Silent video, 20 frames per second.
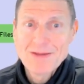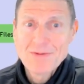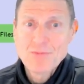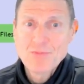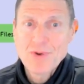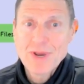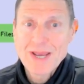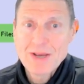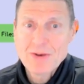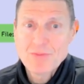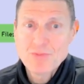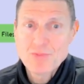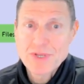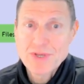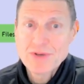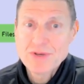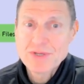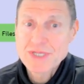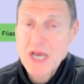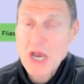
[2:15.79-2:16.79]
where we
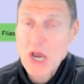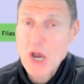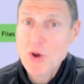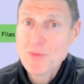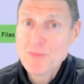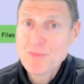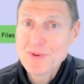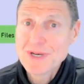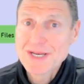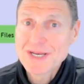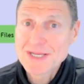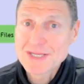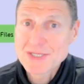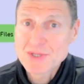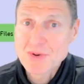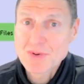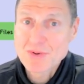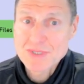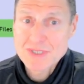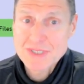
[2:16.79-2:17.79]
use open
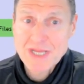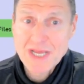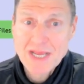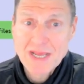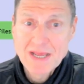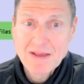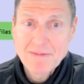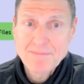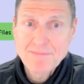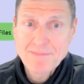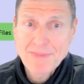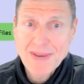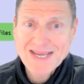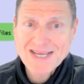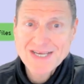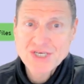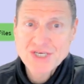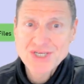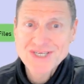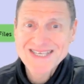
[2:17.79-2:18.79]
source
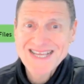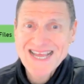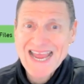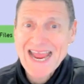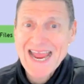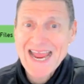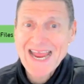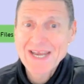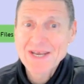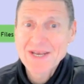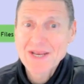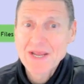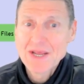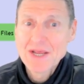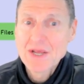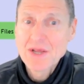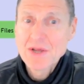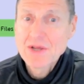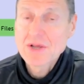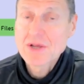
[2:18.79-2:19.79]
packages and
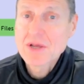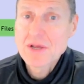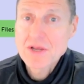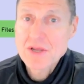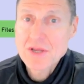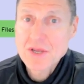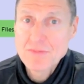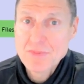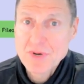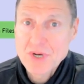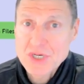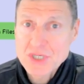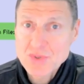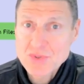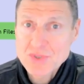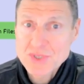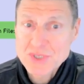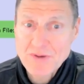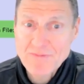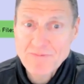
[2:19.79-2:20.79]

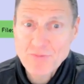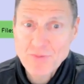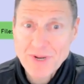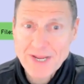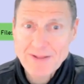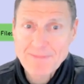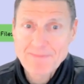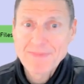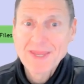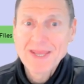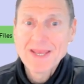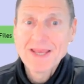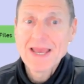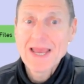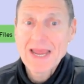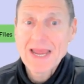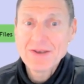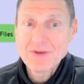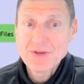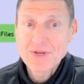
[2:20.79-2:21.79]
commercial software.
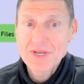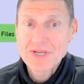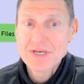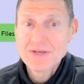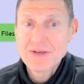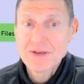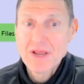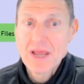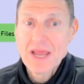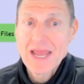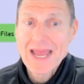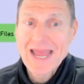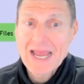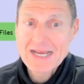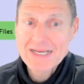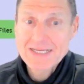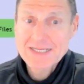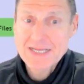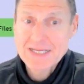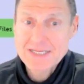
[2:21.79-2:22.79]
And you can
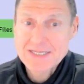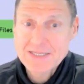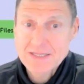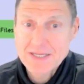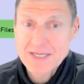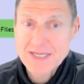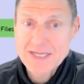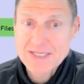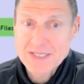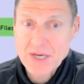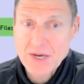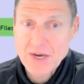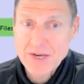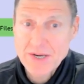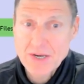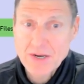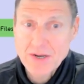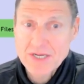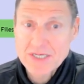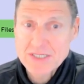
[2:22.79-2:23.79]
access these
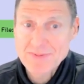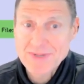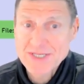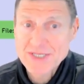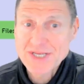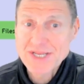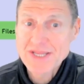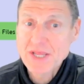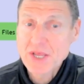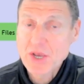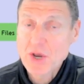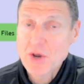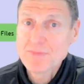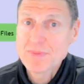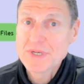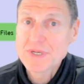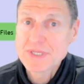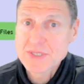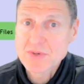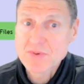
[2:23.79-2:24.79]
online, especially the
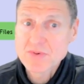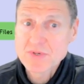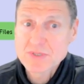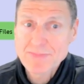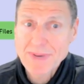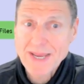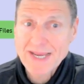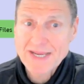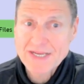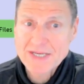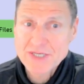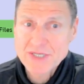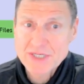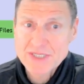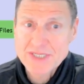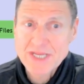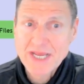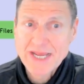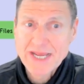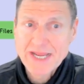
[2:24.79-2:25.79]
open source
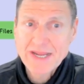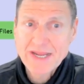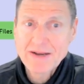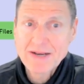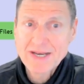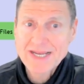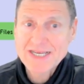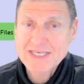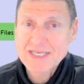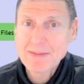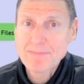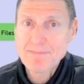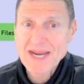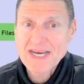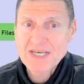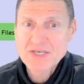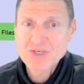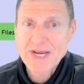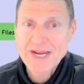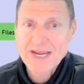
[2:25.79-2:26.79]
packages, Helix and
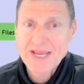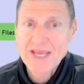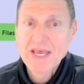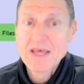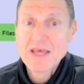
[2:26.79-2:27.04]
Backtrack.